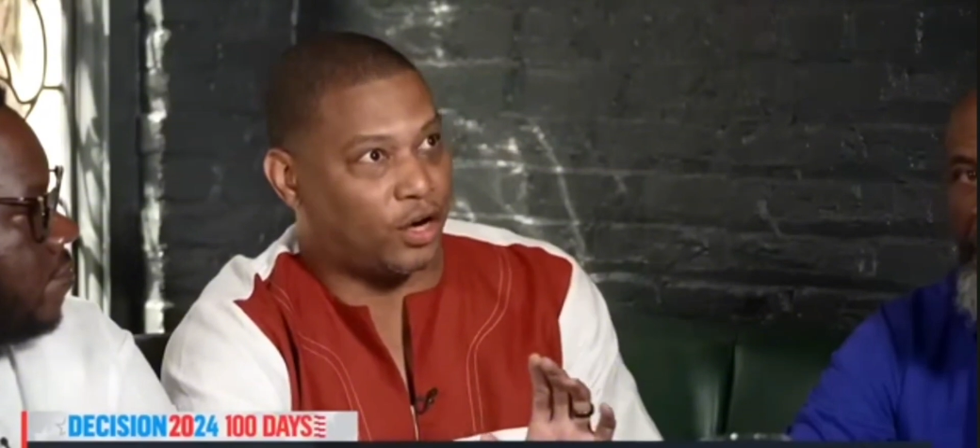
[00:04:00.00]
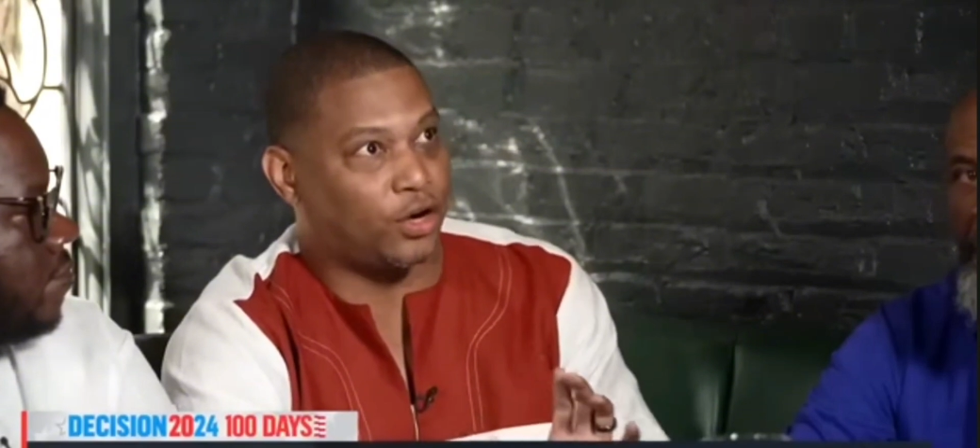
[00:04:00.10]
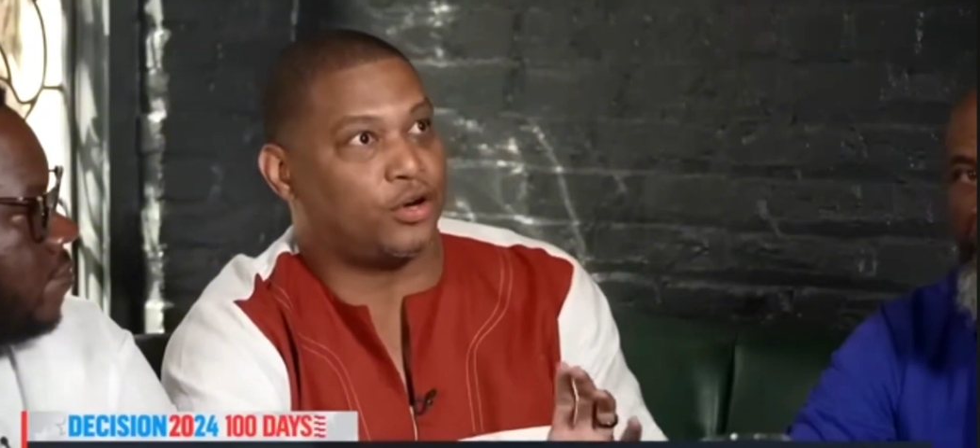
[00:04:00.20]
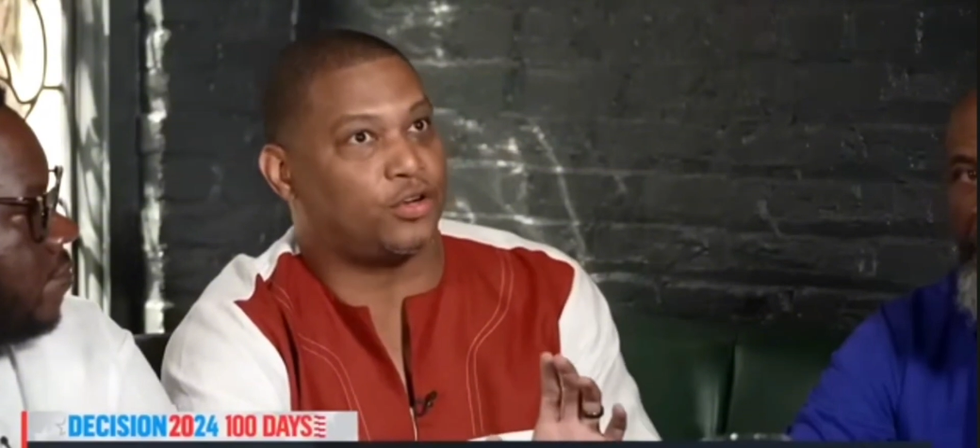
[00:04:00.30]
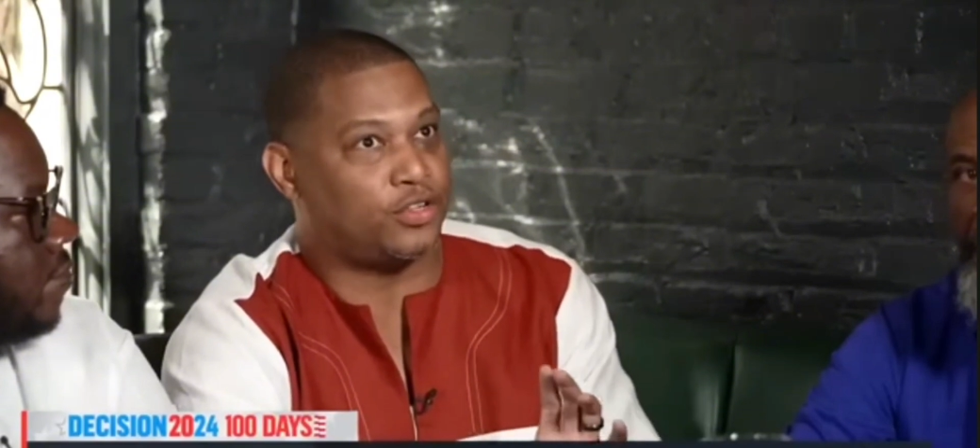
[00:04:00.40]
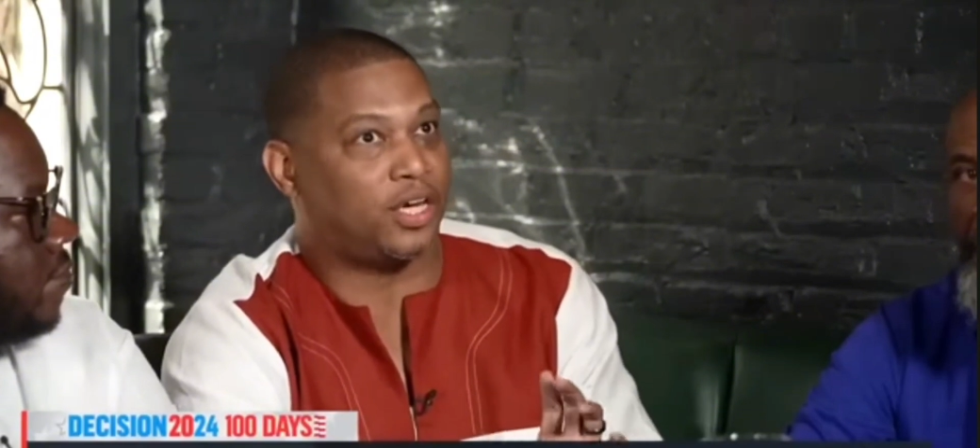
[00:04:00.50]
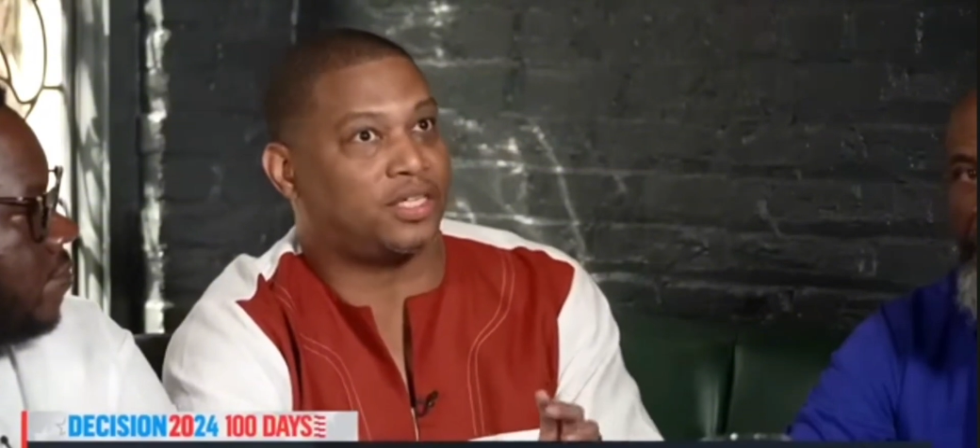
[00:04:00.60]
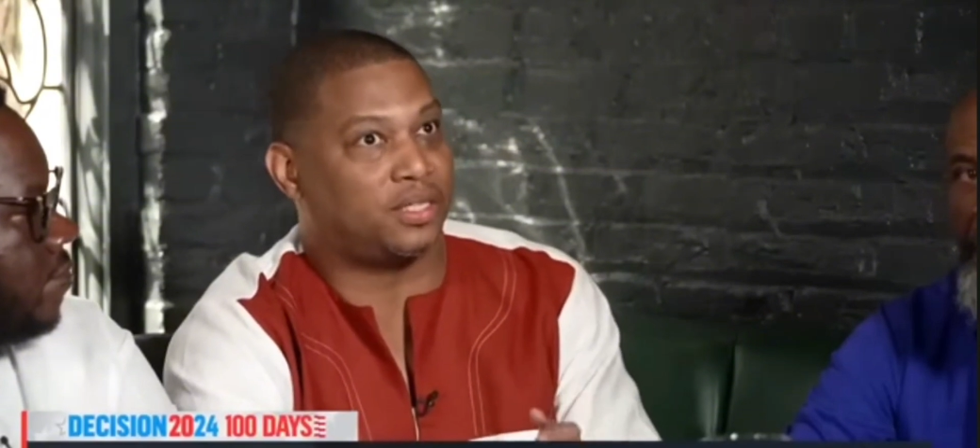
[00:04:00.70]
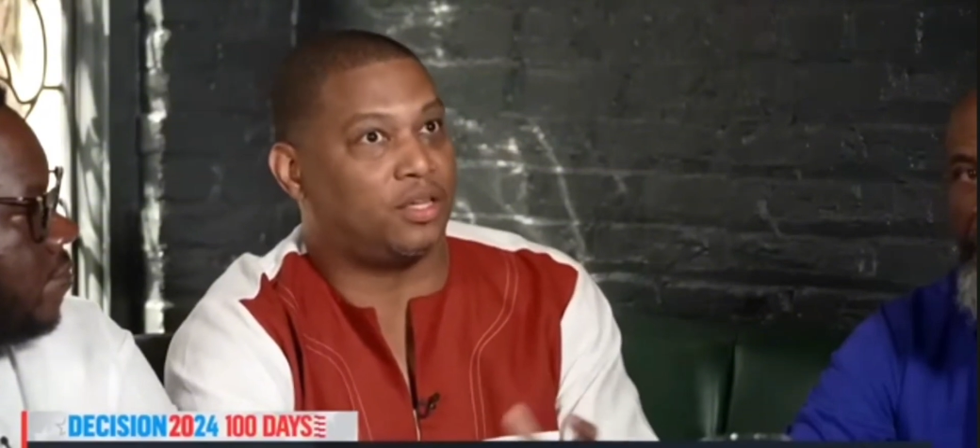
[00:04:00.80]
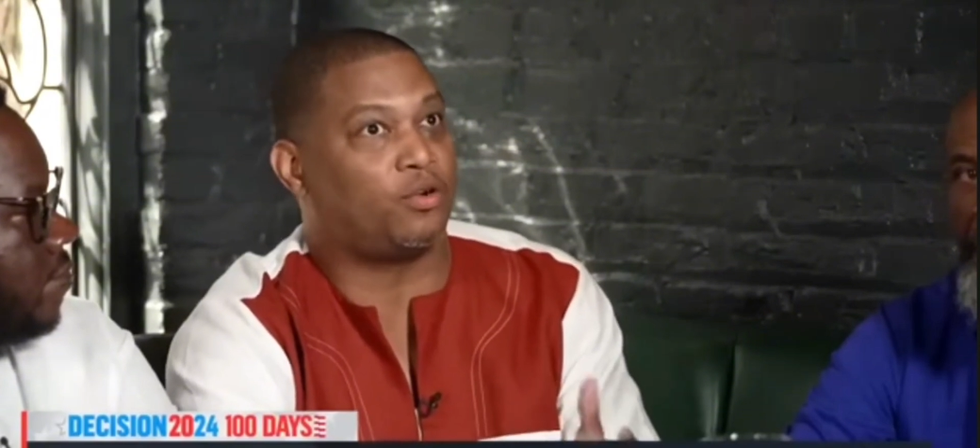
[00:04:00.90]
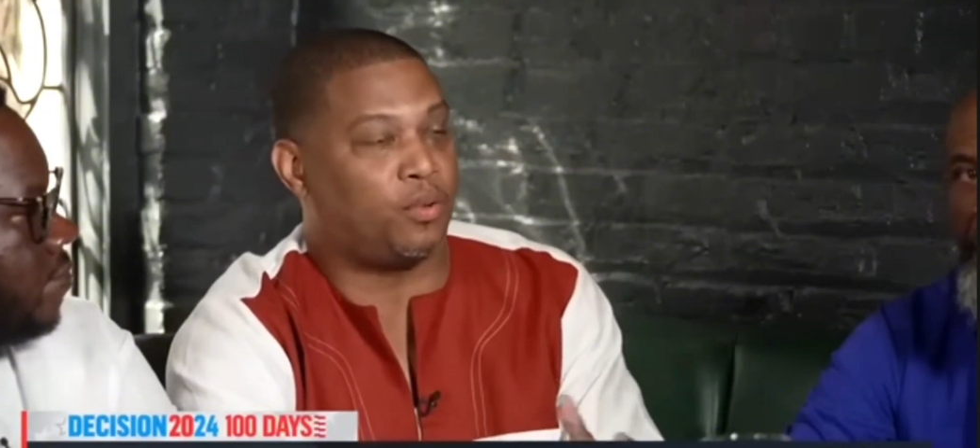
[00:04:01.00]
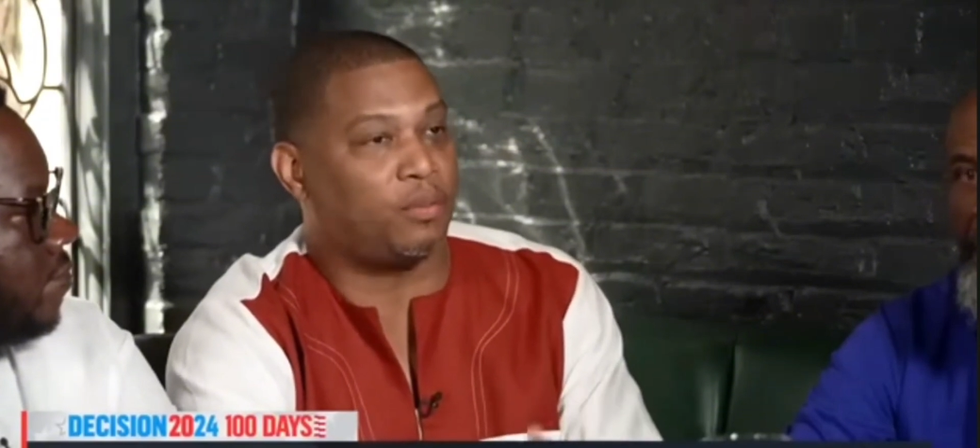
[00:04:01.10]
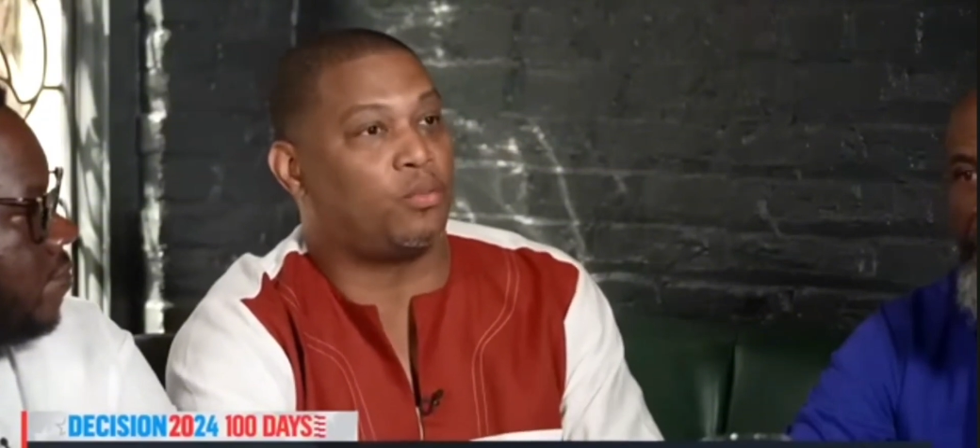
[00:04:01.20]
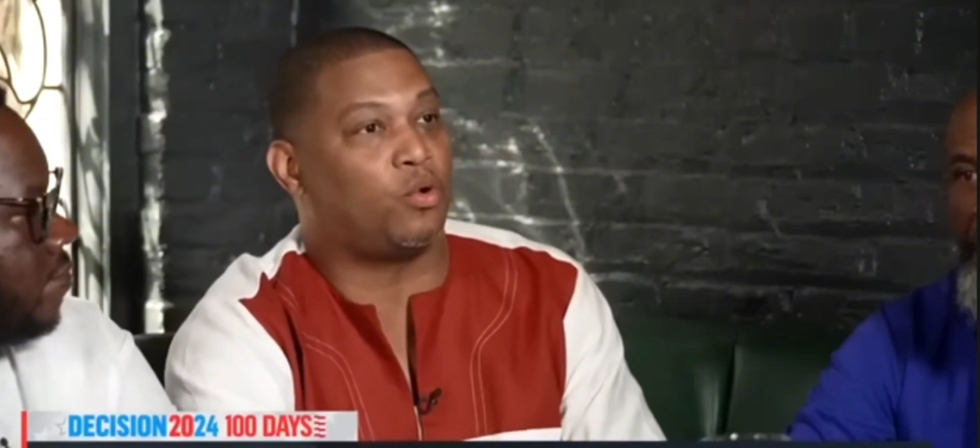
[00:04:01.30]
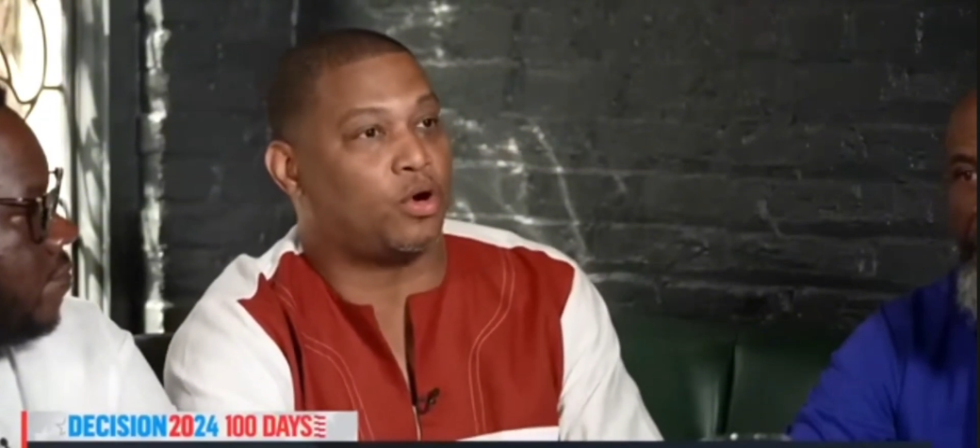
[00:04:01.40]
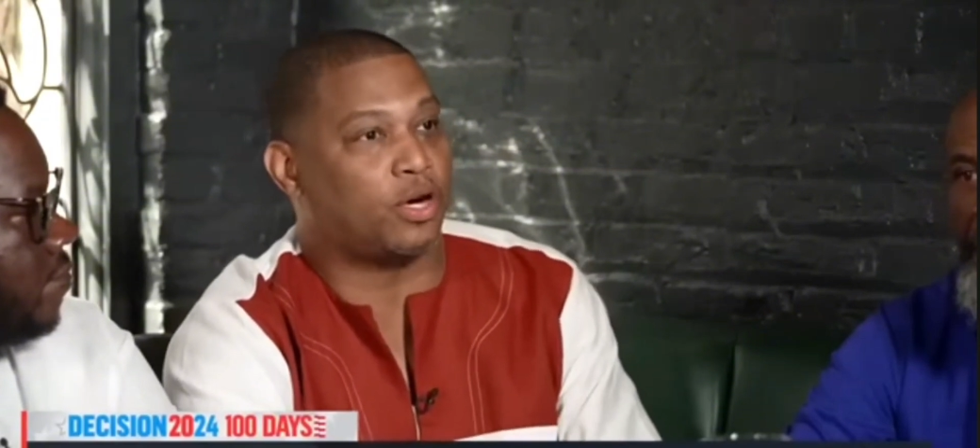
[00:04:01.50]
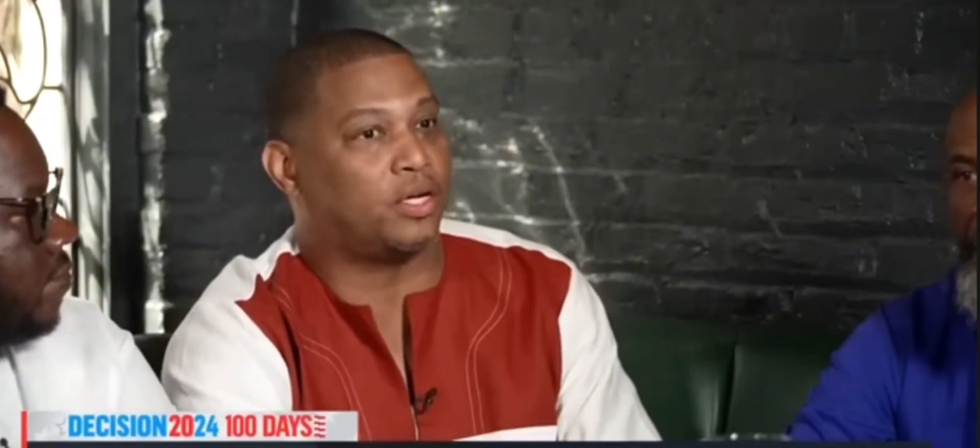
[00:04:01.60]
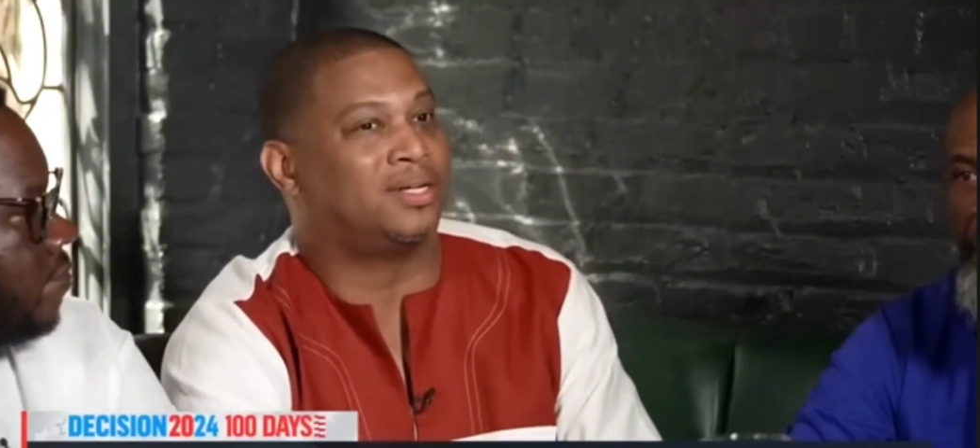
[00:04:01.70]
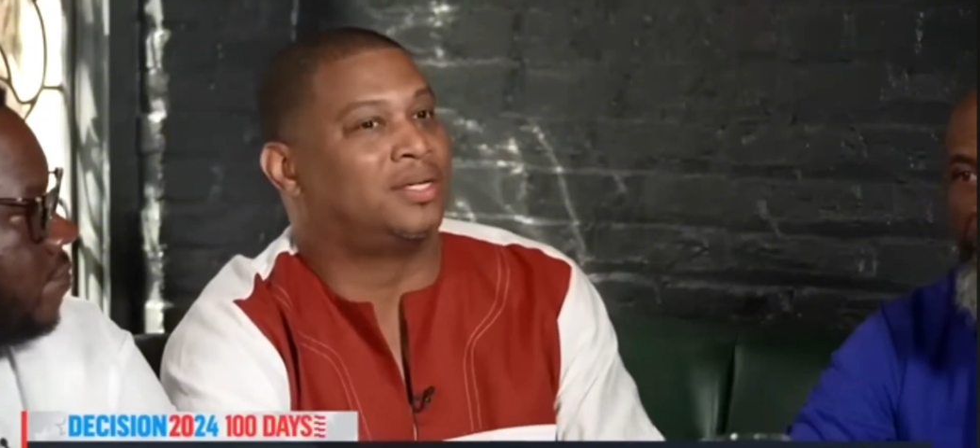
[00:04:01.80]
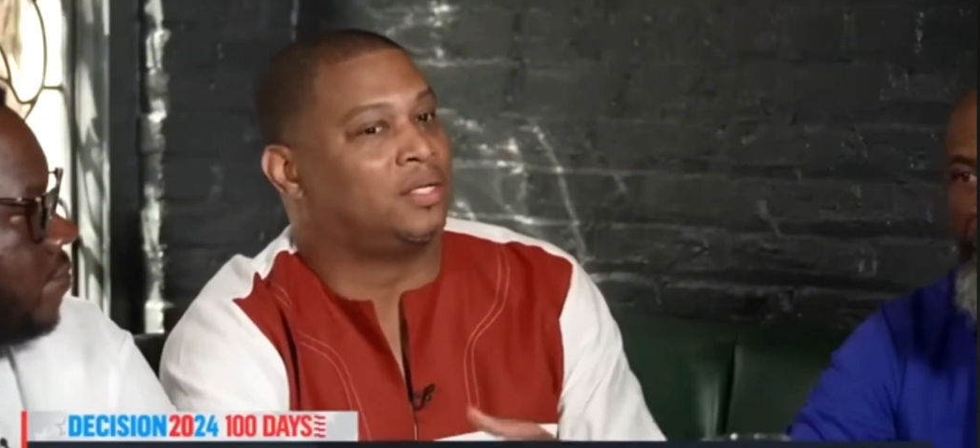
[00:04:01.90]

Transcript: urge us a little bit more